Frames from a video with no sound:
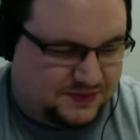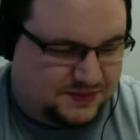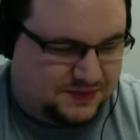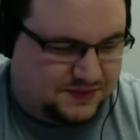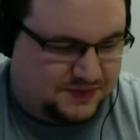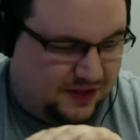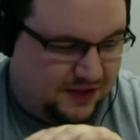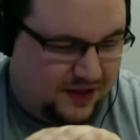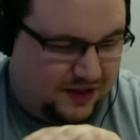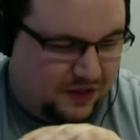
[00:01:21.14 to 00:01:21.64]

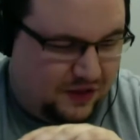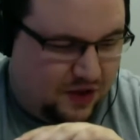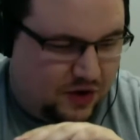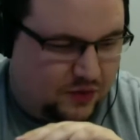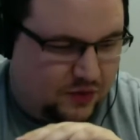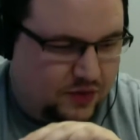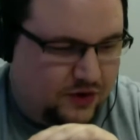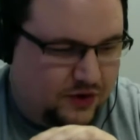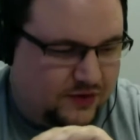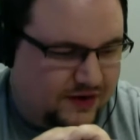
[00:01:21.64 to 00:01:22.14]
a long
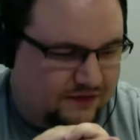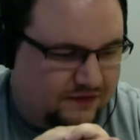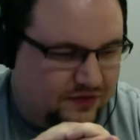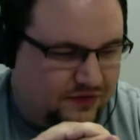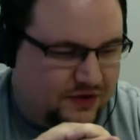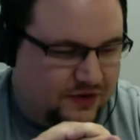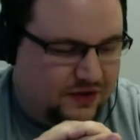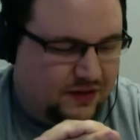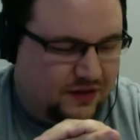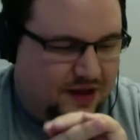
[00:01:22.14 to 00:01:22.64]
road, and I've
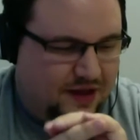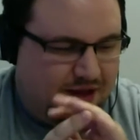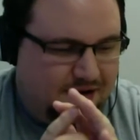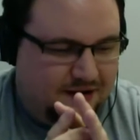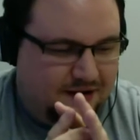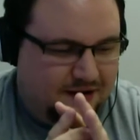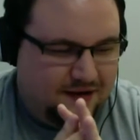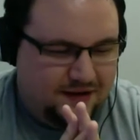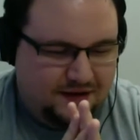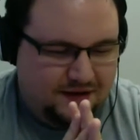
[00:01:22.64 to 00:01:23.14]
learned a lot.
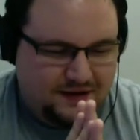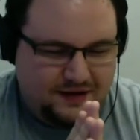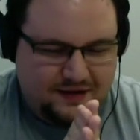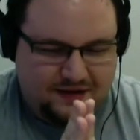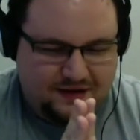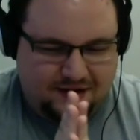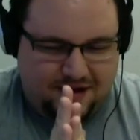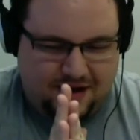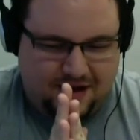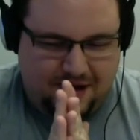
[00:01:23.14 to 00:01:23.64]

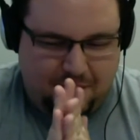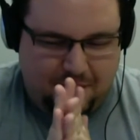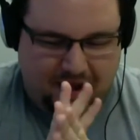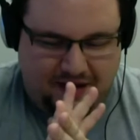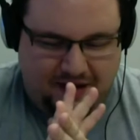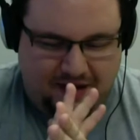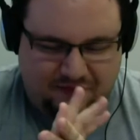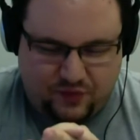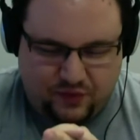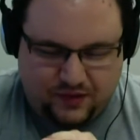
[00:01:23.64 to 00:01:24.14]
I
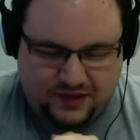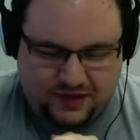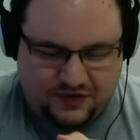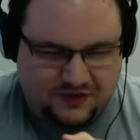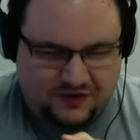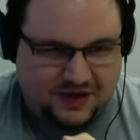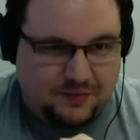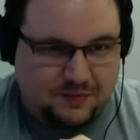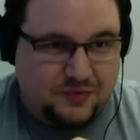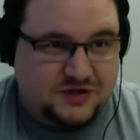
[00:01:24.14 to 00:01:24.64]
have a really
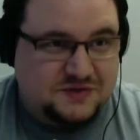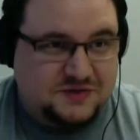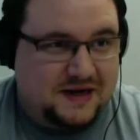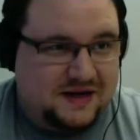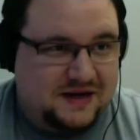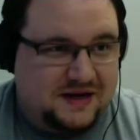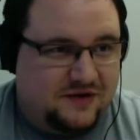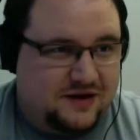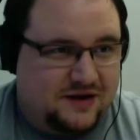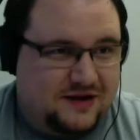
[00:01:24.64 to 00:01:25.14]
unique
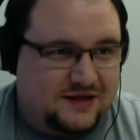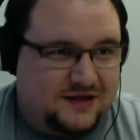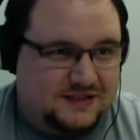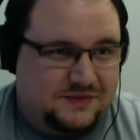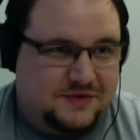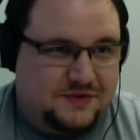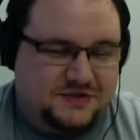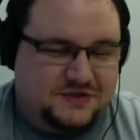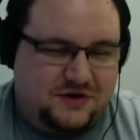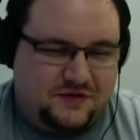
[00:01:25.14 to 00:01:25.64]
perspective on
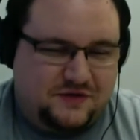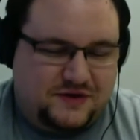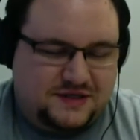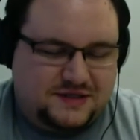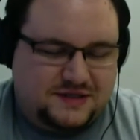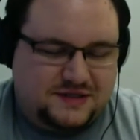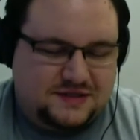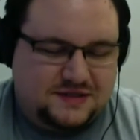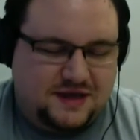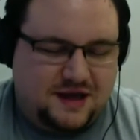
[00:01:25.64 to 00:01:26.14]
customer
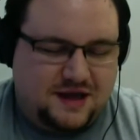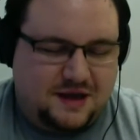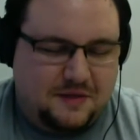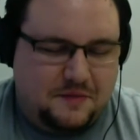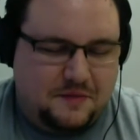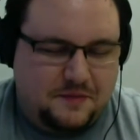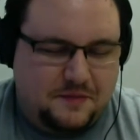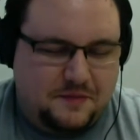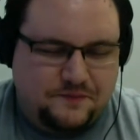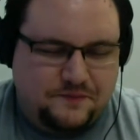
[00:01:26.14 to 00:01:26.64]
service.
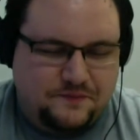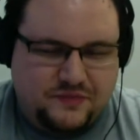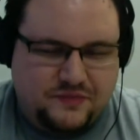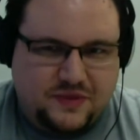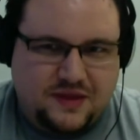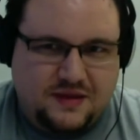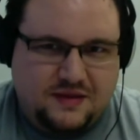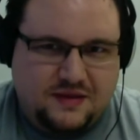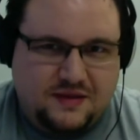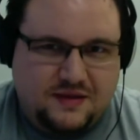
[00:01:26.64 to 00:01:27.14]

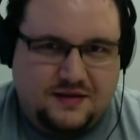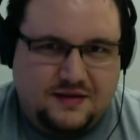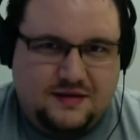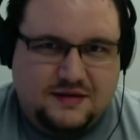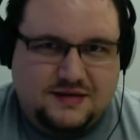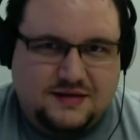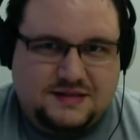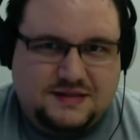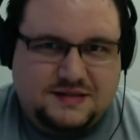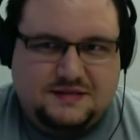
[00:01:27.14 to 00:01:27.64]

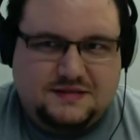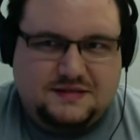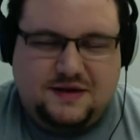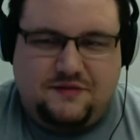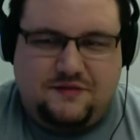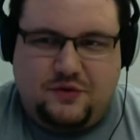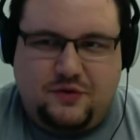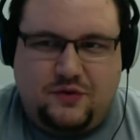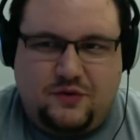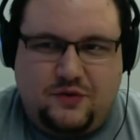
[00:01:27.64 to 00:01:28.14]

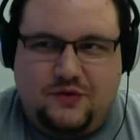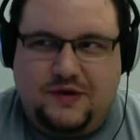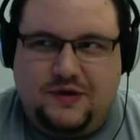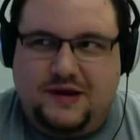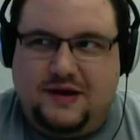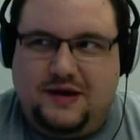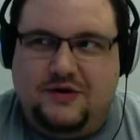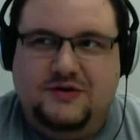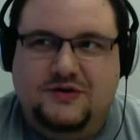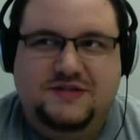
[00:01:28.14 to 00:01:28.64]
Several
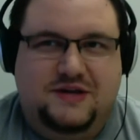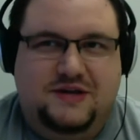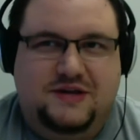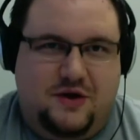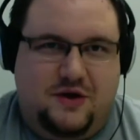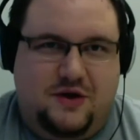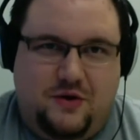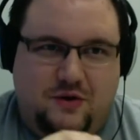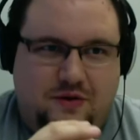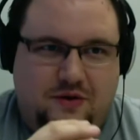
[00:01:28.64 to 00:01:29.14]
years
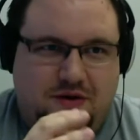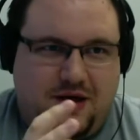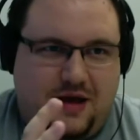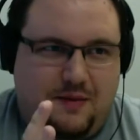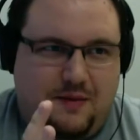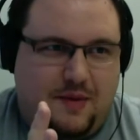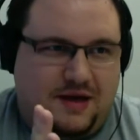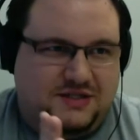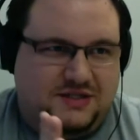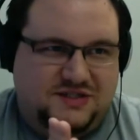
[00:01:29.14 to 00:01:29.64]
ago,
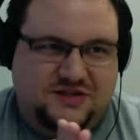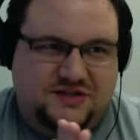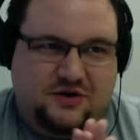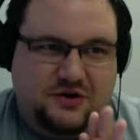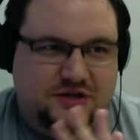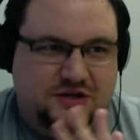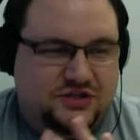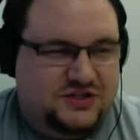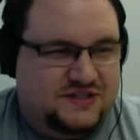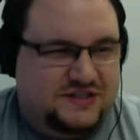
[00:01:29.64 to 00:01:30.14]
I
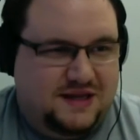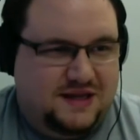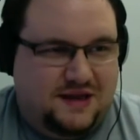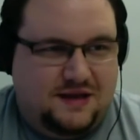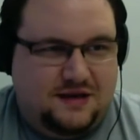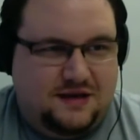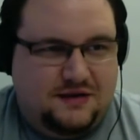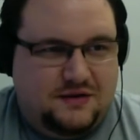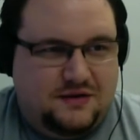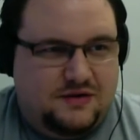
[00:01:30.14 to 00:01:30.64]
started just
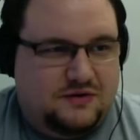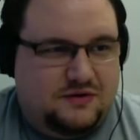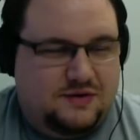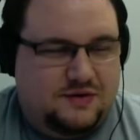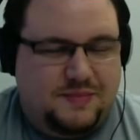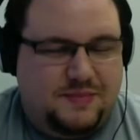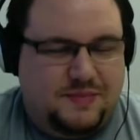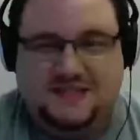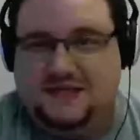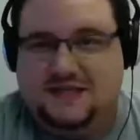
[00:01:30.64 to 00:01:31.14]
in
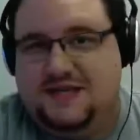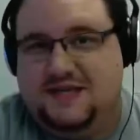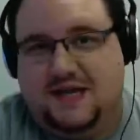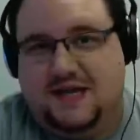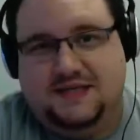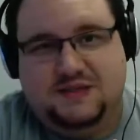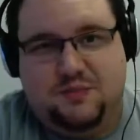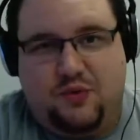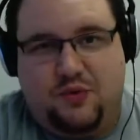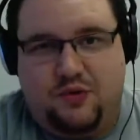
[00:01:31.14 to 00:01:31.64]
basic tech
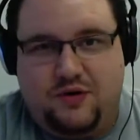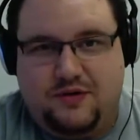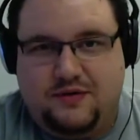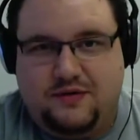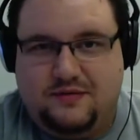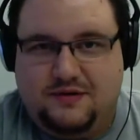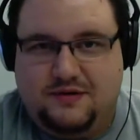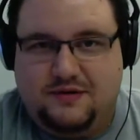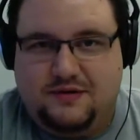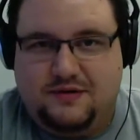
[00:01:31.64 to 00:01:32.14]
support,
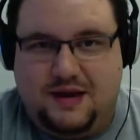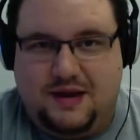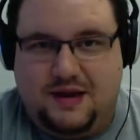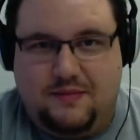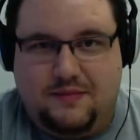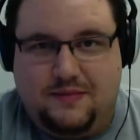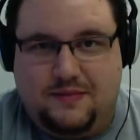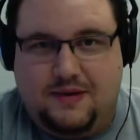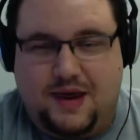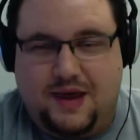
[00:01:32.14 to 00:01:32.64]
and
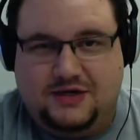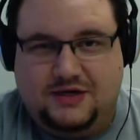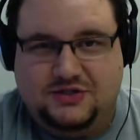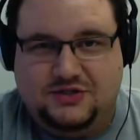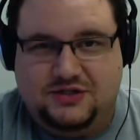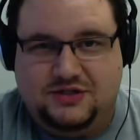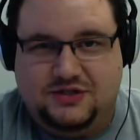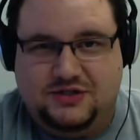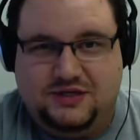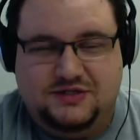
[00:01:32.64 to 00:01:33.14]

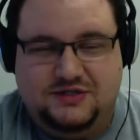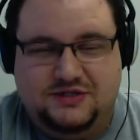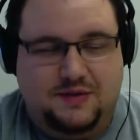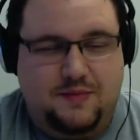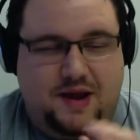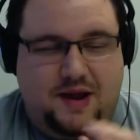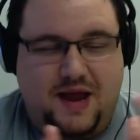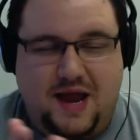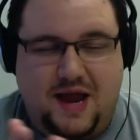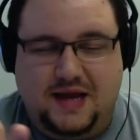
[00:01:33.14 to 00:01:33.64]
actually just in my
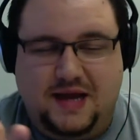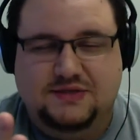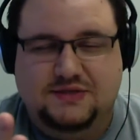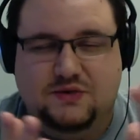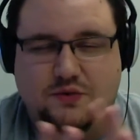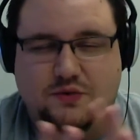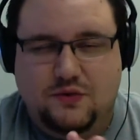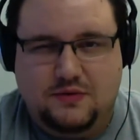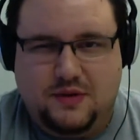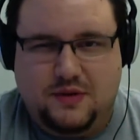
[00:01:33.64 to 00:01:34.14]
high
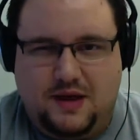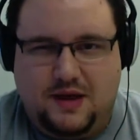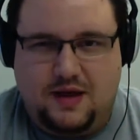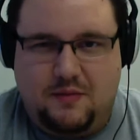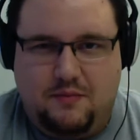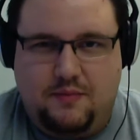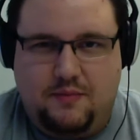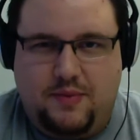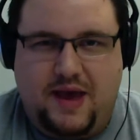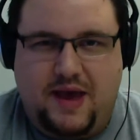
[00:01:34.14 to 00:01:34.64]
school
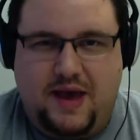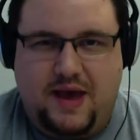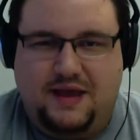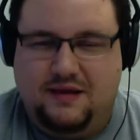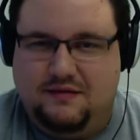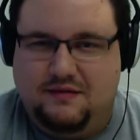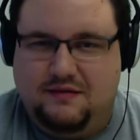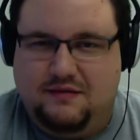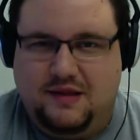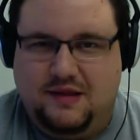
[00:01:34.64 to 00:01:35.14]
back
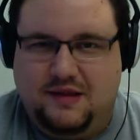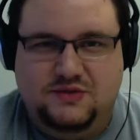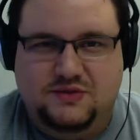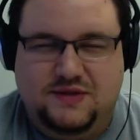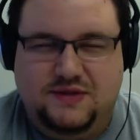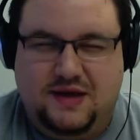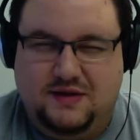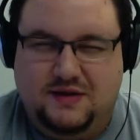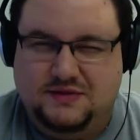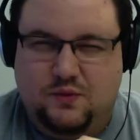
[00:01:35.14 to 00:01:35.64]
in like
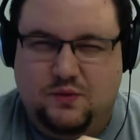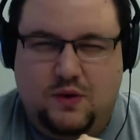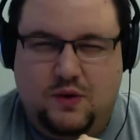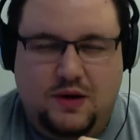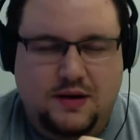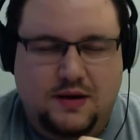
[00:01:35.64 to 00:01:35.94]
2001,